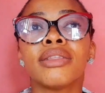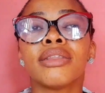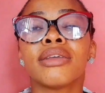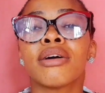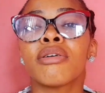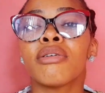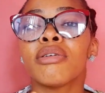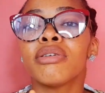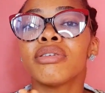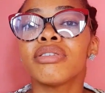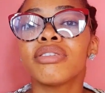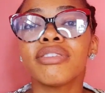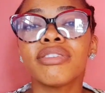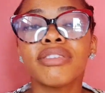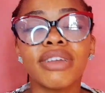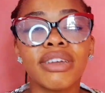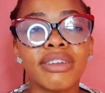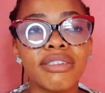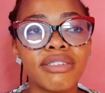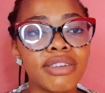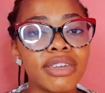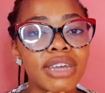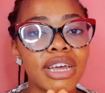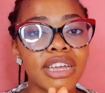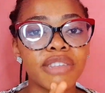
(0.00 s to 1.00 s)
the
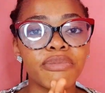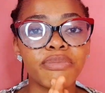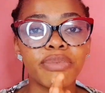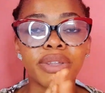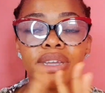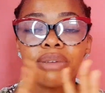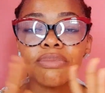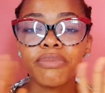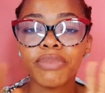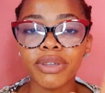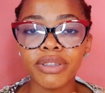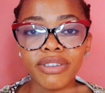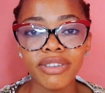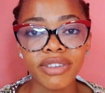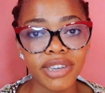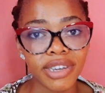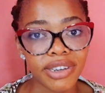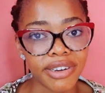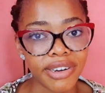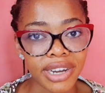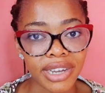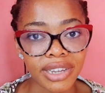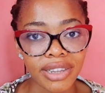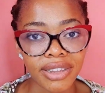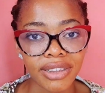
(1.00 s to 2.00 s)
consistency has been a bit
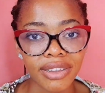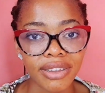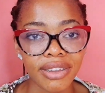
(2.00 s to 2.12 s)
here and